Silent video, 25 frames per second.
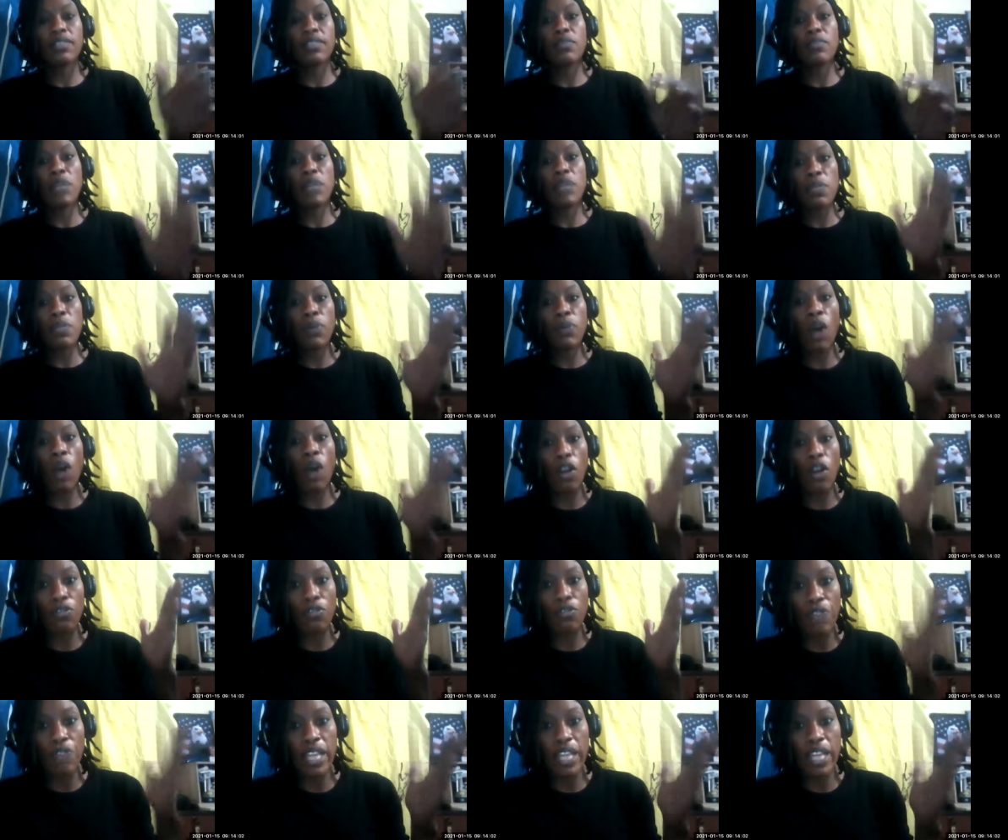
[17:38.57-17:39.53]
People are
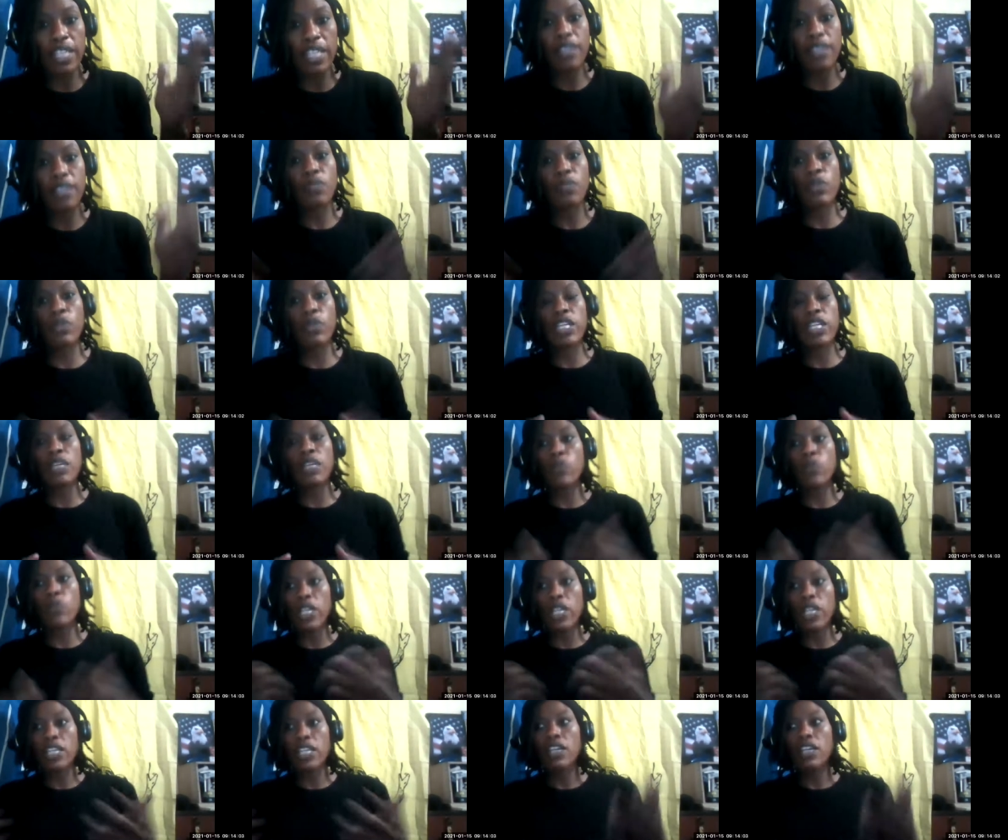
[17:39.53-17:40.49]
ready.
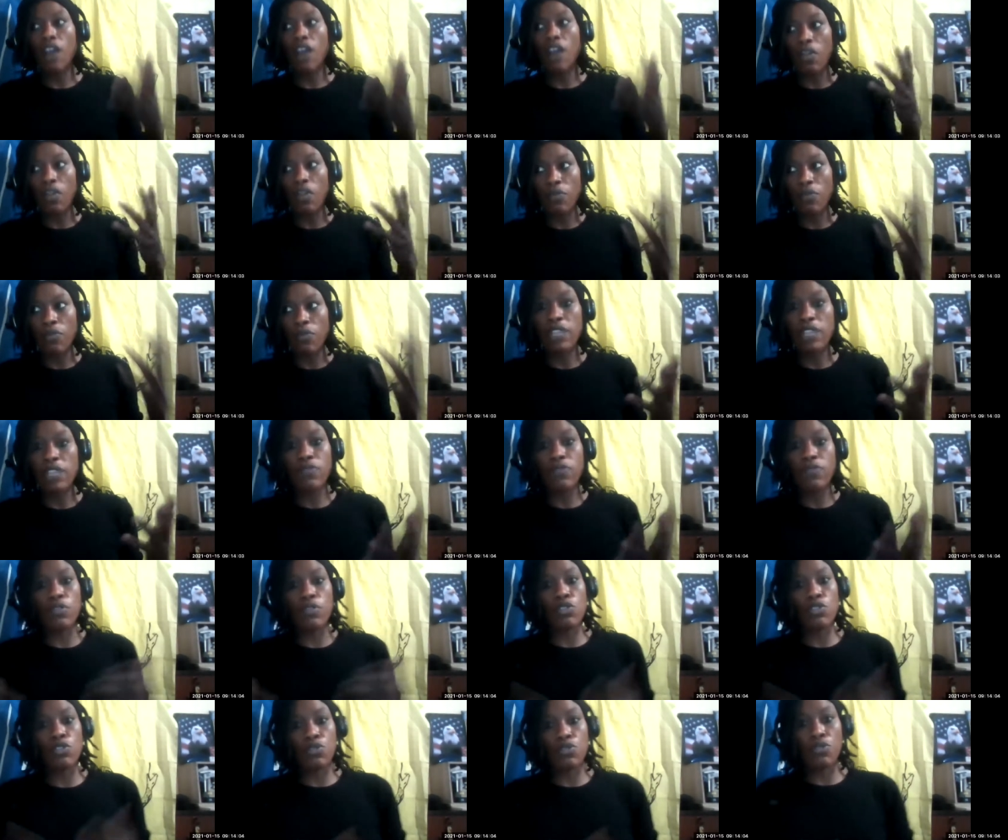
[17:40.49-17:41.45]
We are ready for
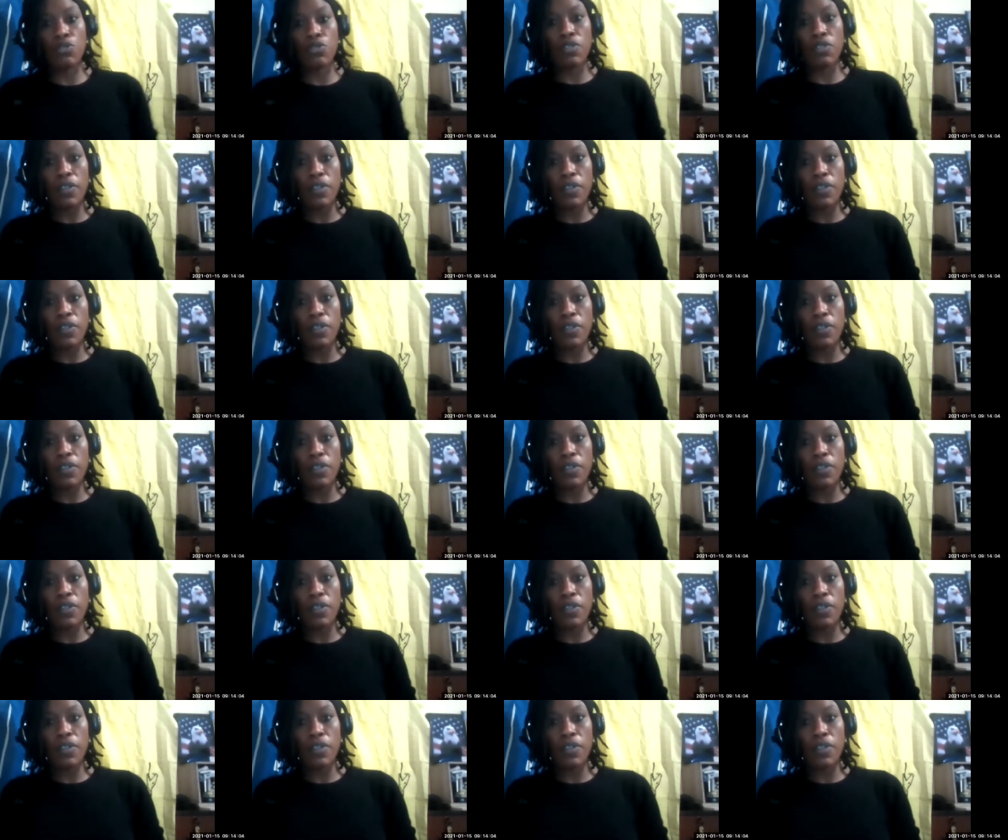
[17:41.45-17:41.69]
the truth.